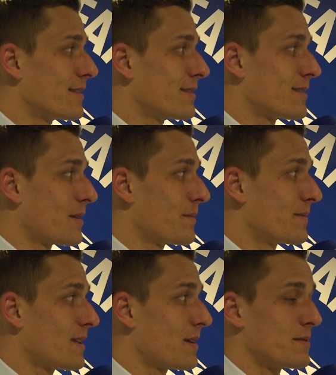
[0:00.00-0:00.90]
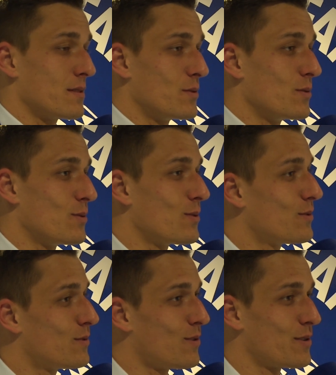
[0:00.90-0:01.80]
Sometimes you do
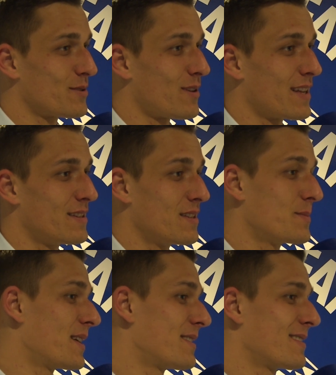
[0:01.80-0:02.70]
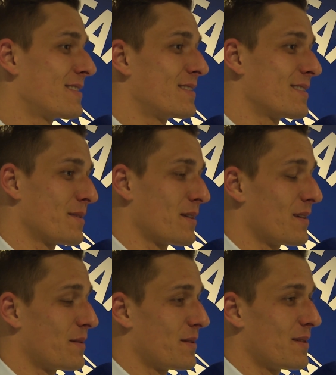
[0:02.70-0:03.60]
also like this, but
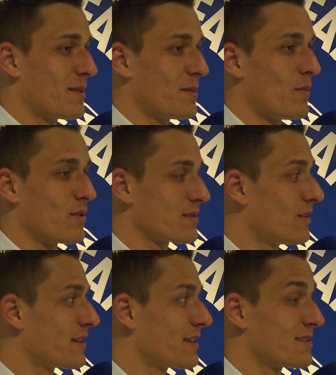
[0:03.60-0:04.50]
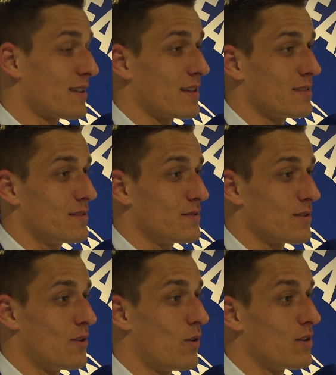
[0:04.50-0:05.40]
balls going inside on
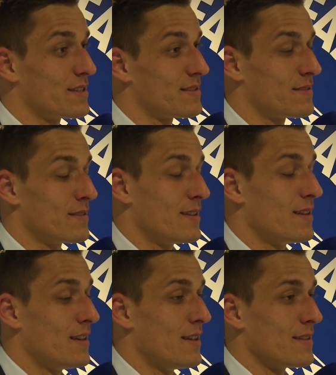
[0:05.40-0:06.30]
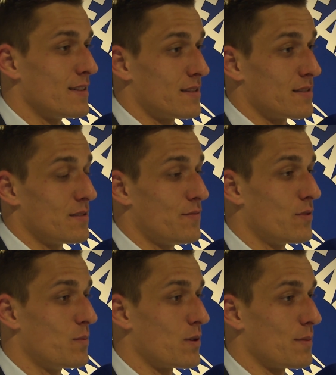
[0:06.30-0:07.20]
the goal, and that is the
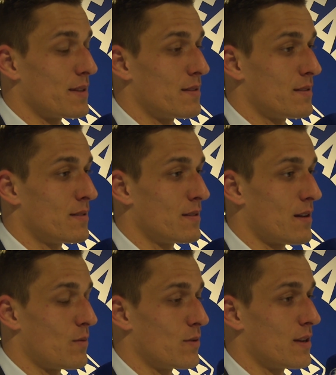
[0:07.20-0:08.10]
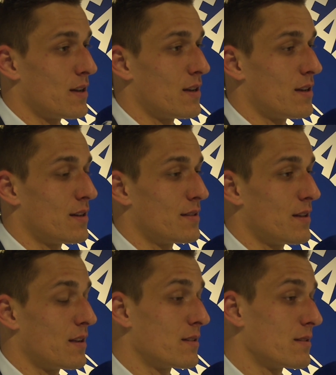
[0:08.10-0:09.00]
football. But I wanna
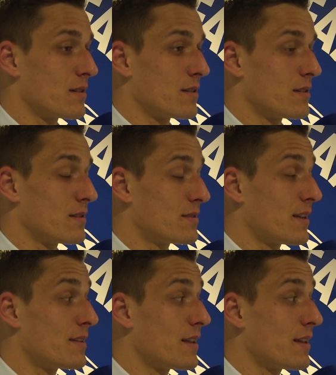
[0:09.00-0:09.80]
say